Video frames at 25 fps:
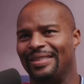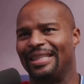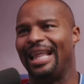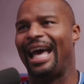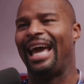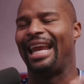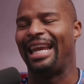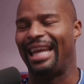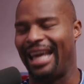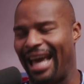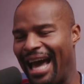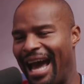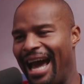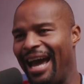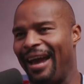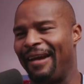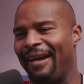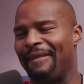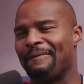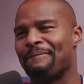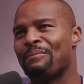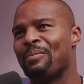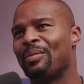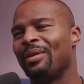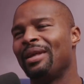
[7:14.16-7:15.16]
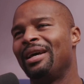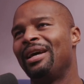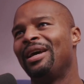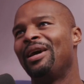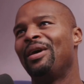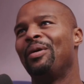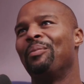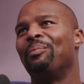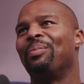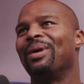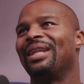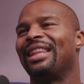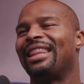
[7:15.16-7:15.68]
that guy.
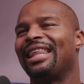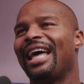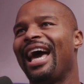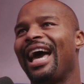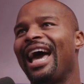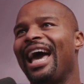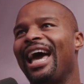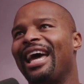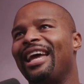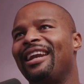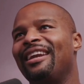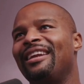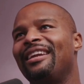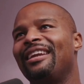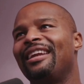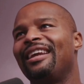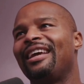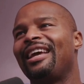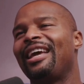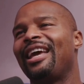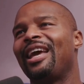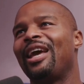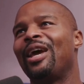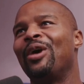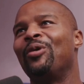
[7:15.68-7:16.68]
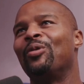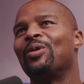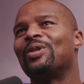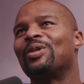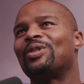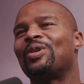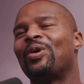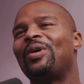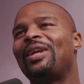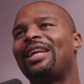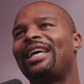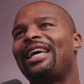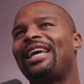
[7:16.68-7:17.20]
But then it was
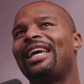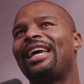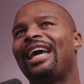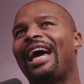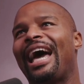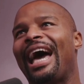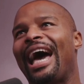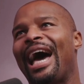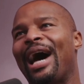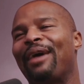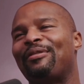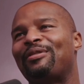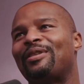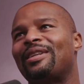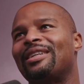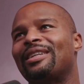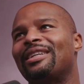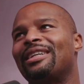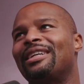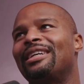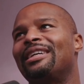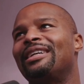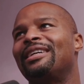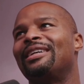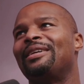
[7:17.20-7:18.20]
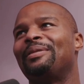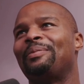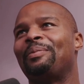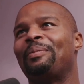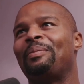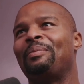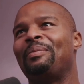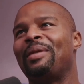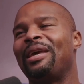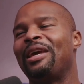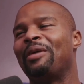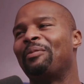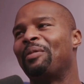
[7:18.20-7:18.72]
only after
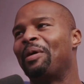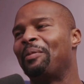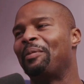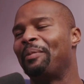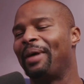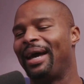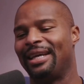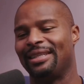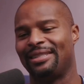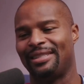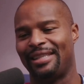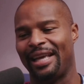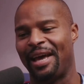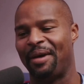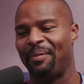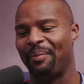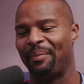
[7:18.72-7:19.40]
me and my man Sam